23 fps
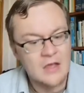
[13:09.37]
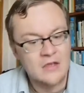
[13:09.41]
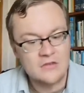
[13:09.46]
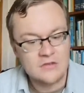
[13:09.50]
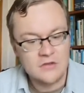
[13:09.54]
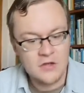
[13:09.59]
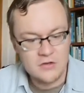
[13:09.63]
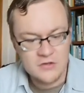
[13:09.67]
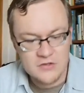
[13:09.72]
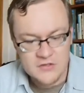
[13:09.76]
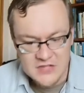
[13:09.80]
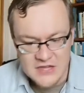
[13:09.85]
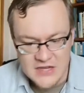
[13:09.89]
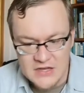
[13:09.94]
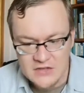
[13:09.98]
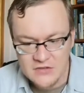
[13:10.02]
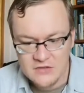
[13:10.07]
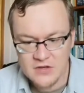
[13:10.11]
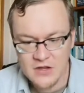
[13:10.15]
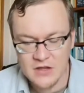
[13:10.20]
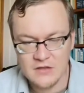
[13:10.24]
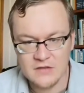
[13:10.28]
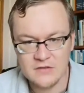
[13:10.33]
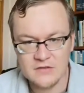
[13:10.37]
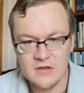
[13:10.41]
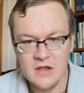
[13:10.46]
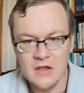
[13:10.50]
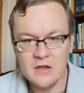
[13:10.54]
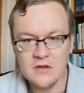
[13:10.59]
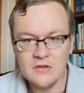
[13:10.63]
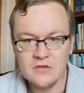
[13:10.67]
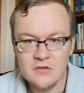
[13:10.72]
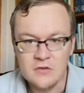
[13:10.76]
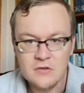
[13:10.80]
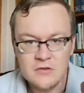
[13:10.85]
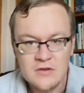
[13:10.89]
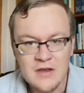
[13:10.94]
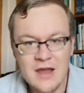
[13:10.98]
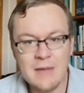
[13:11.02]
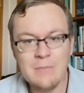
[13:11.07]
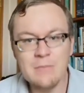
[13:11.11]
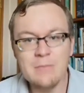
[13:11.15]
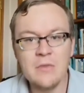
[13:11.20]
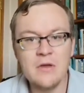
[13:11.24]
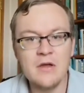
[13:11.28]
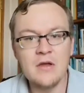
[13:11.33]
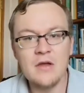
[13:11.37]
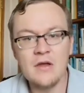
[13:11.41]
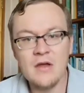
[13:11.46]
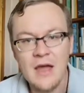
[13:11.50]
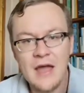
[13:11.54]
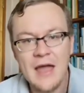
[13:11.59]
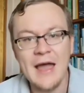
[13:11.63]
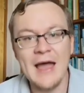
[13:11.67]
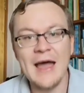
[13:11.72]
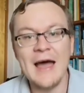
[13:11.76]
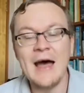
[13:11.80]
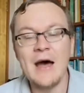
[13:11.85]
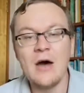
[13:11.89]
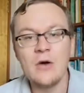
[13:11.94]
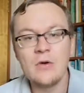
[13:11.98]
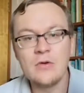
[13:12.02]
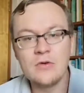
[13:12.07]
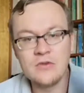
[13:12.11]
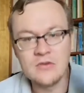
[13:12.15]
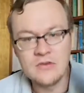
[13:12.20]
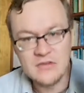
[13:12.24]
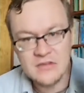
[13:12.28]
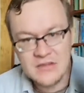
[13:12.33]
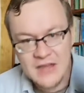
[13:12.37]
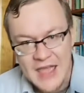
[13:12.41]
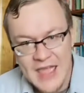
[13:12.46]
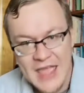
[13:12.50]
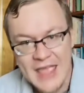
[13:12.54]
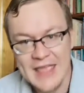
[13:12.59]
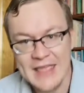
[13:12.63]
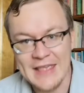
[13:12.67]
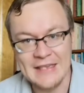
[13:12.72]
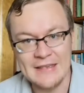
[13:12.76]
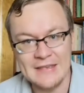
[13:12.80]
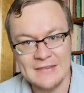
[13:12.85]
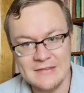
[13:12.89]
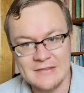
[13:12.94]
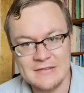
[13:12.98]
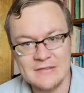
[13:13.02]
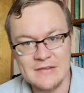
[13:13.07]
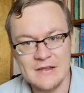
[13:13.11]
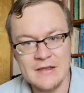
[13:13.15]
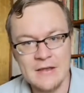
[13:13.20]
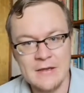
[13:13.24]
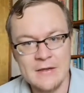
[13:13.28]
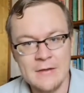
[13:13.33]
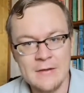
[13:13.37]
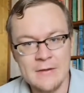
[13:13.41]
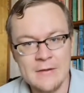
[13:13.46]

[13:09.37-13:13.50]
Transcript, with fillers: So teach us to number our days.